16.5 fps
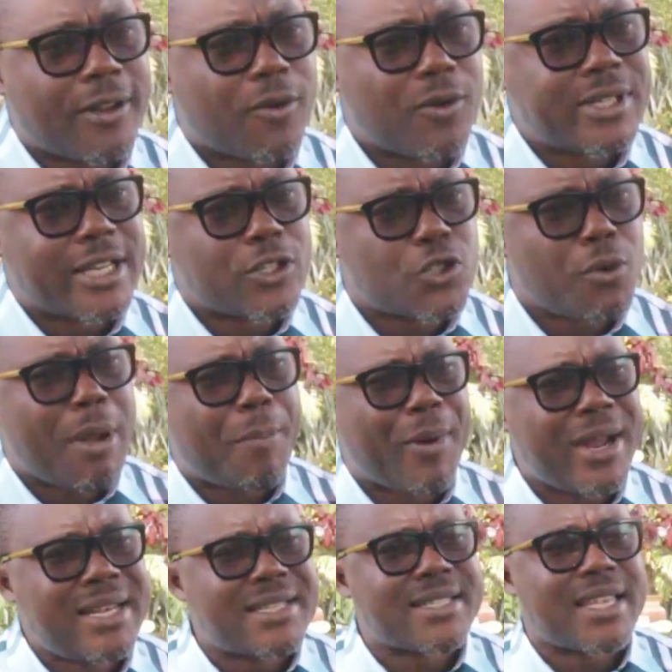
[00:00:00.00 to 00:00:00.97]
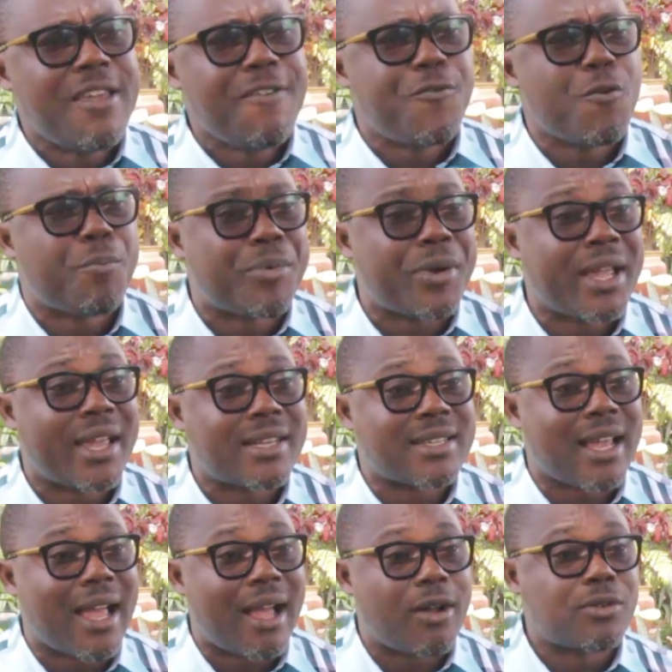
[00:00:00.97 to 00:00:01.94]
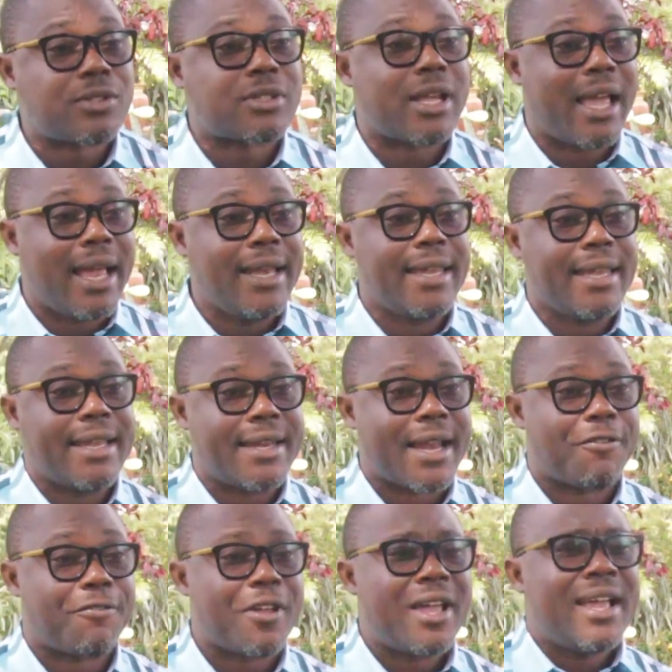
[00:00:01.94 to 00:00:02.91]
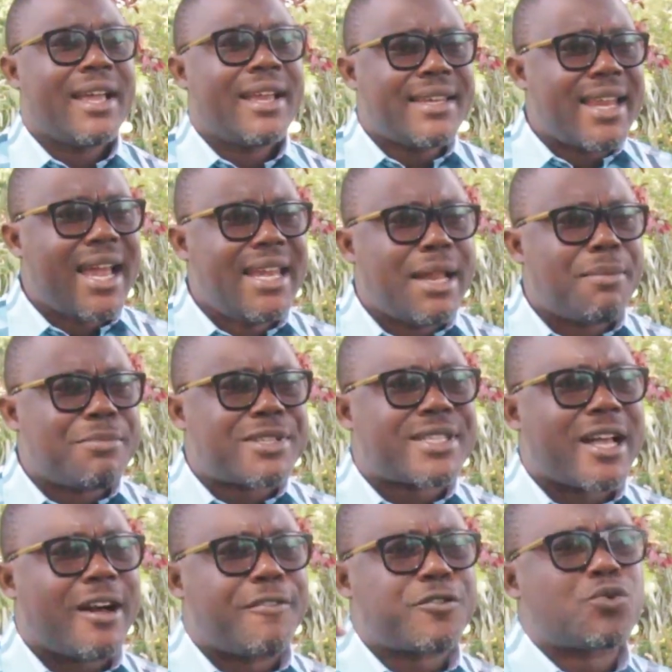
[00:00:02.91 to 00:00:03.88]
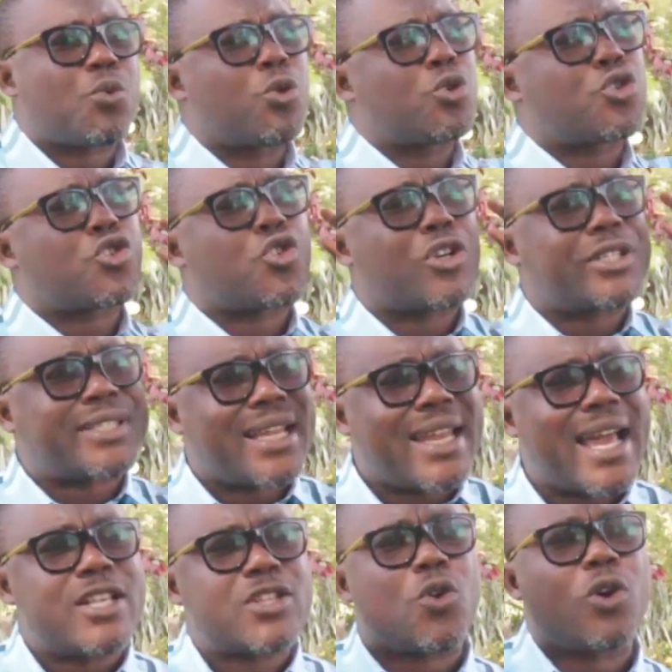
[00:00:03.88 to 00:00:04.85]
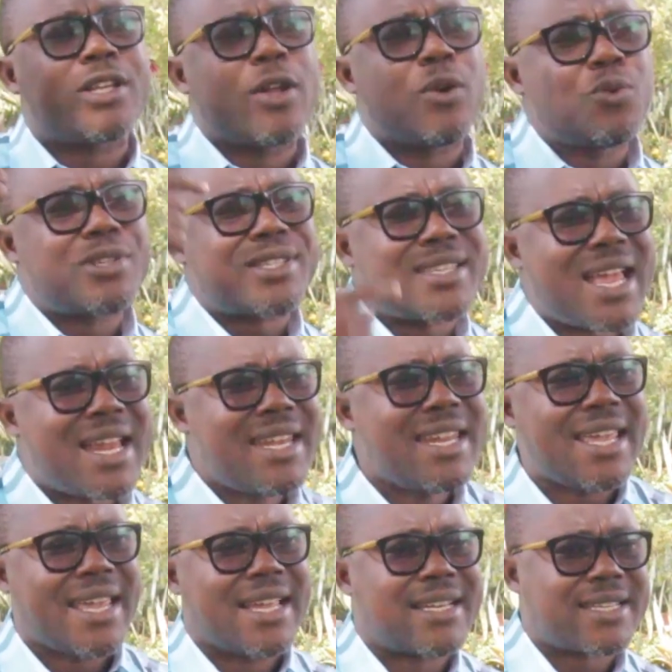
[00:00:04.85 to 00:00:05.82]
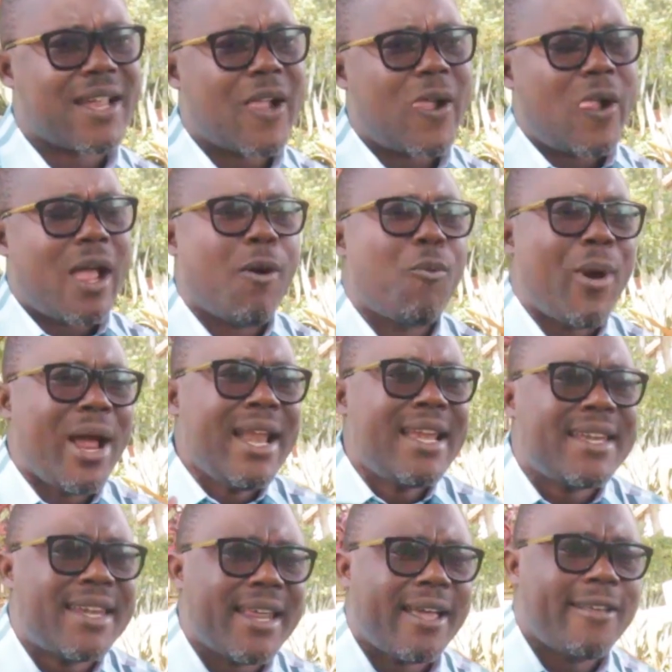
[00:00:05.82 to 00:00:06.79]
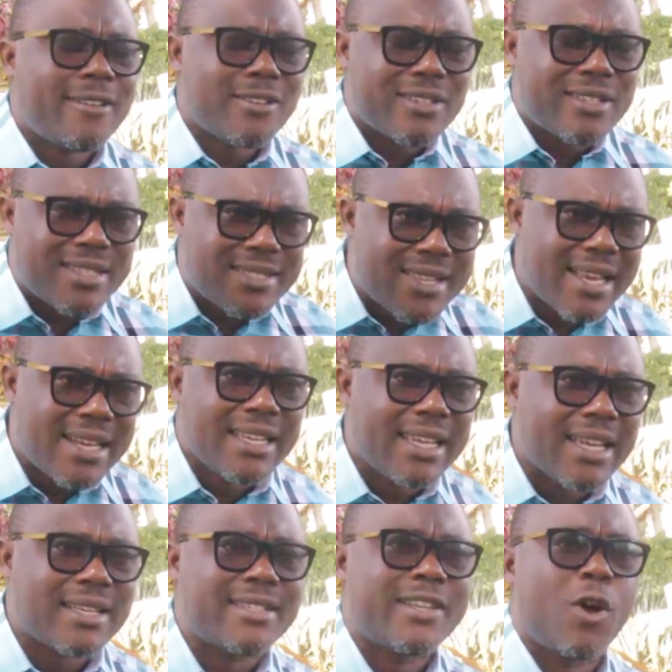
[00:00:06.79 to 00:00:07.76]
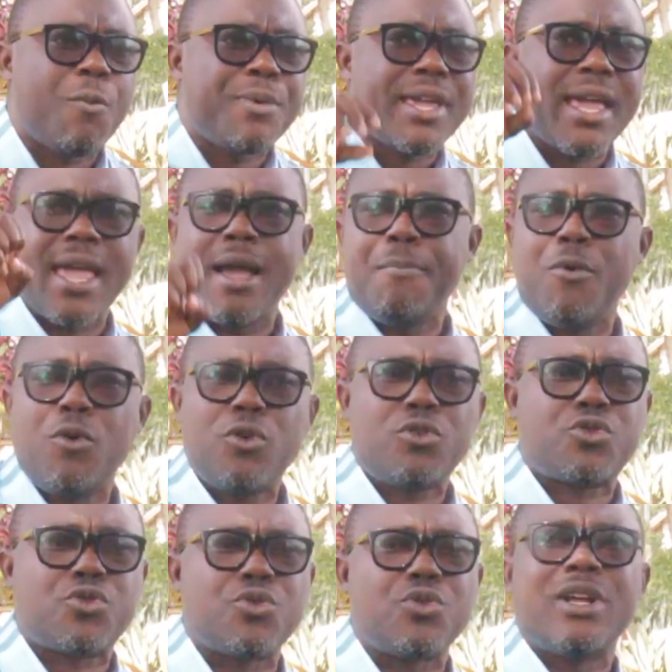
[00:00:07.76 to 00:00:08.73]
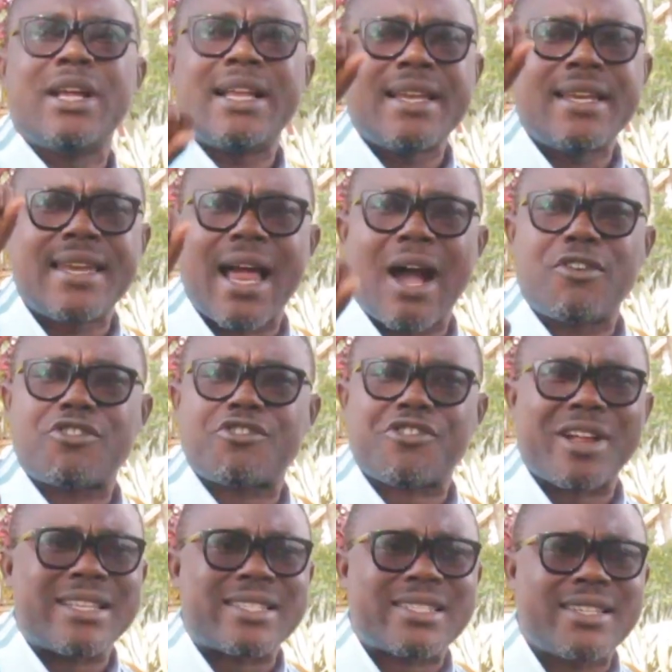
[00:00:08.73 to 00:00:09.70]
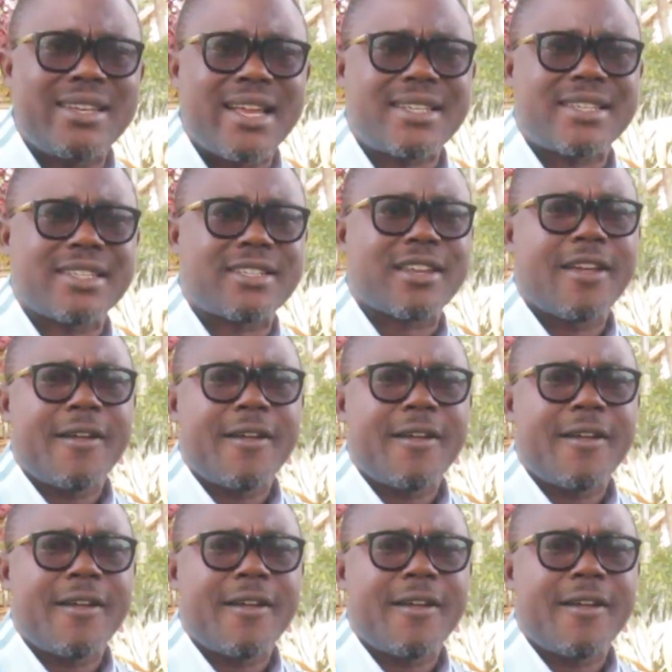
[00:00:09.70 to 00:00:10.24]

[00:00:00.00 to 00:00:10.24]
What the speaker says: content. So my point is, if you bring it out early enough, they themselves would socialize or they will study it. And when they study it, they'll be able to now translate it